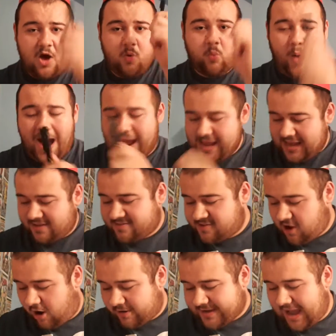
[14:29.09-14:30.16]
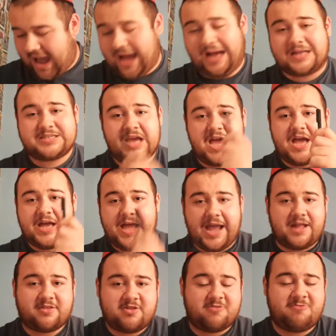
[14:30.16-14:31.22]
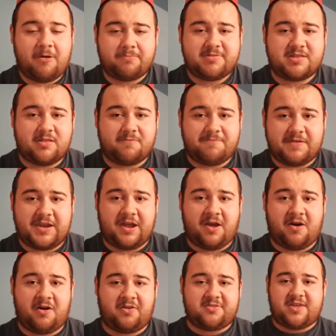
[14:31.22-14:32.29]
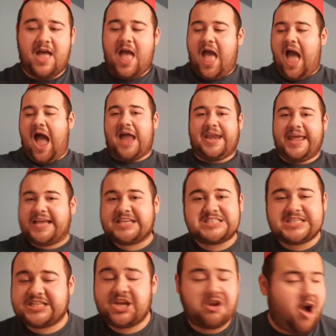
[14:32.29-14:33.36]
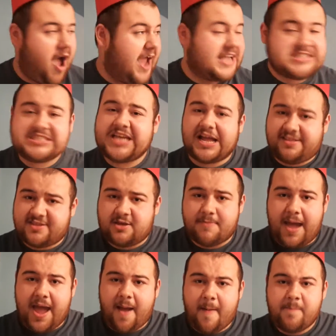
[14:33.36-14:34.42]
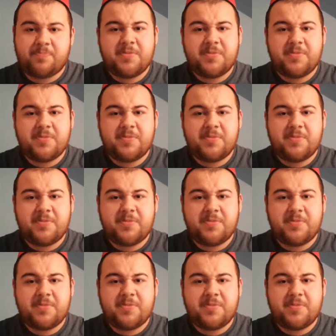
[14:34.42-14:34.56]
Why is your cat interrupting the videos? And he, do you know what he said to me?